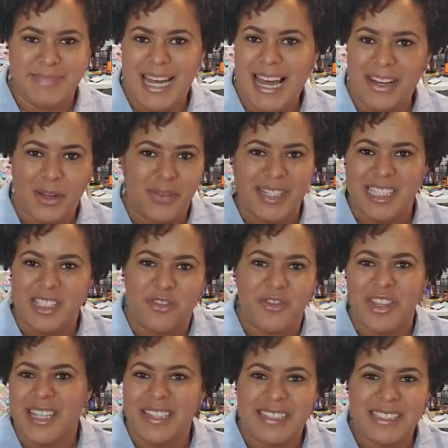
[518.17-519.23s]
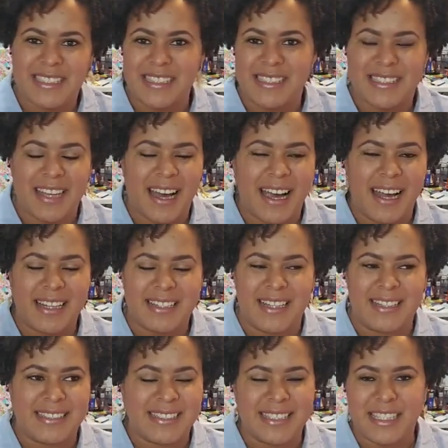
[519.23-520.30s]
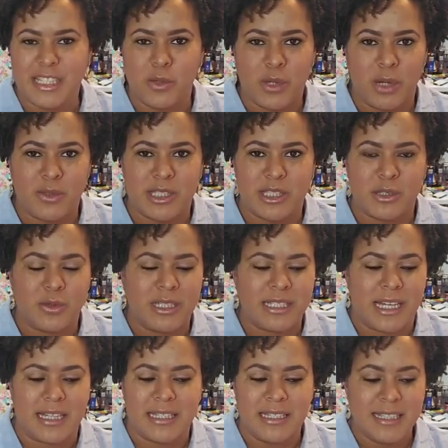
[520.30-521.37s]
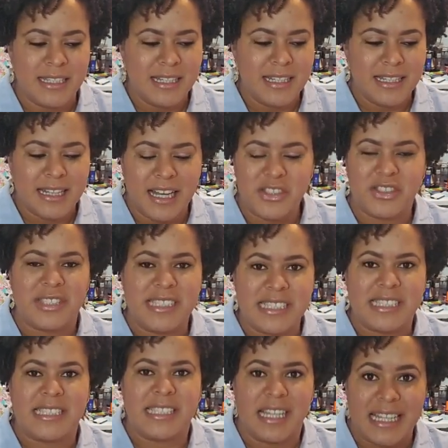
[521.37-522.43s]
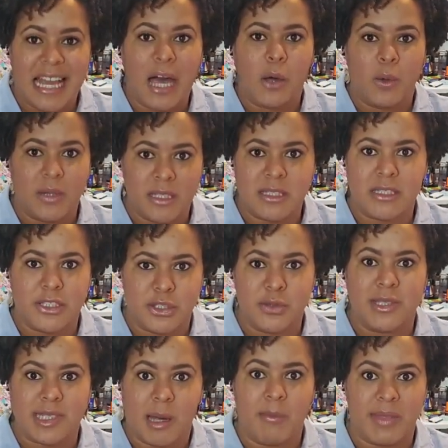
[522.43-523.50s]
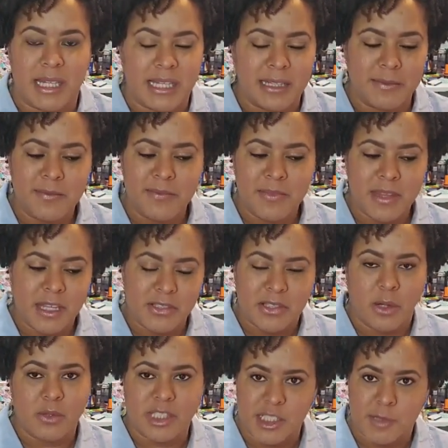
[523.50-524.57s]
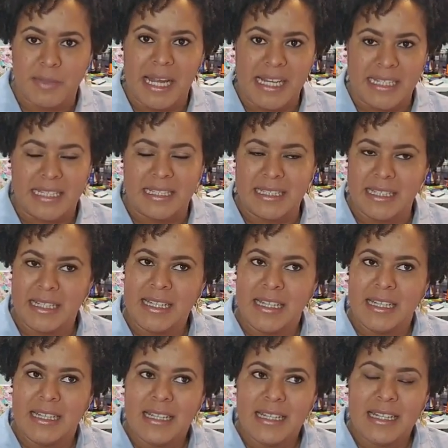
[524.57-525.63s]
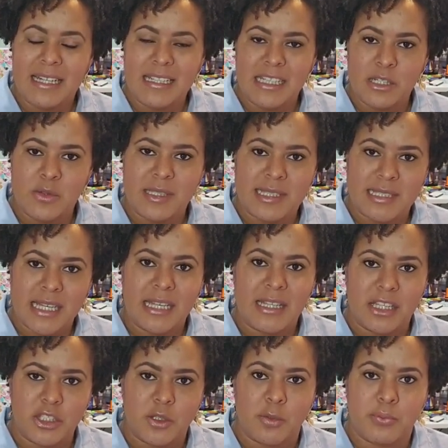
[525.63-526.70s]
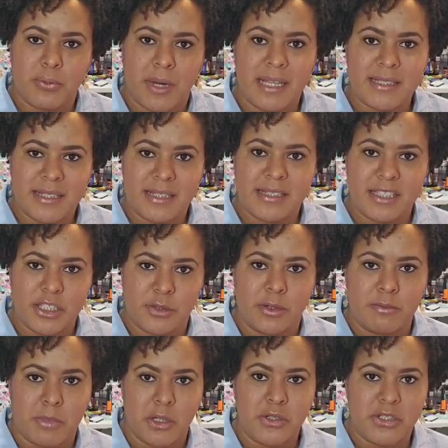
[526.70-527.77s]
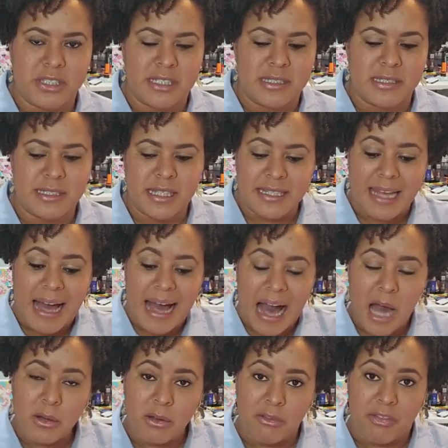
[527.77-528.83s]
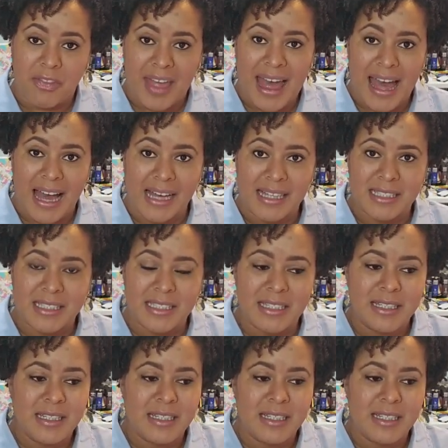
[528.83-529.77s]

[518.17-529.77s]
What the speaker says: had all these feelings inside, and I didn't know what I was doing. I just needed an outlet to do something. So I was just painting. And he was saying that you're processing your emotions. And out of that,